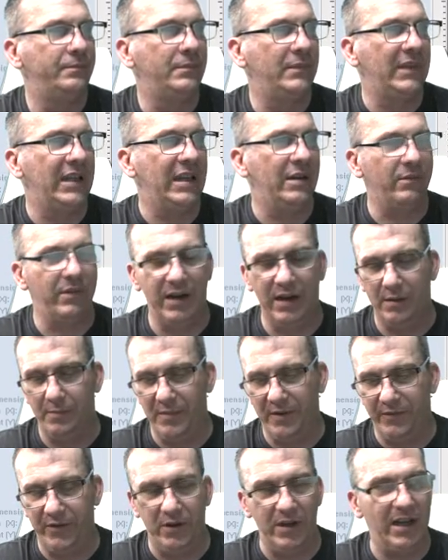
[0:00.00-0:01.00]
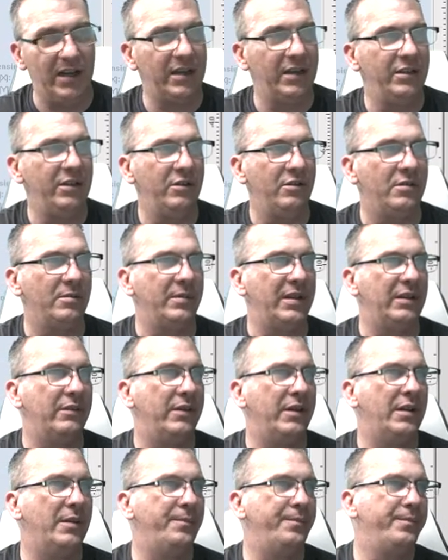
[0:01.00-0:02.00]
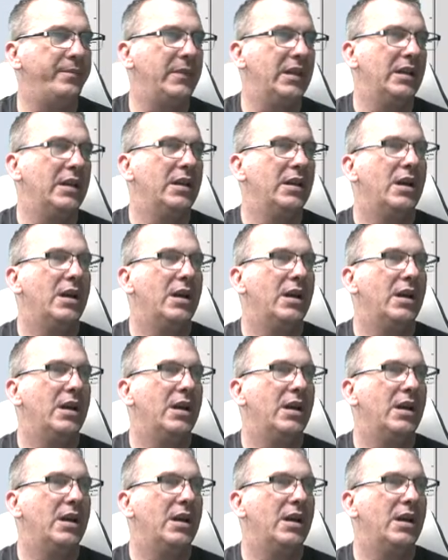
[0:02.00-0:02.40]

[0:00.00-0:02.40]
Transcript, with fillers: Get rid of them. If you're not going to use them, get rid of them.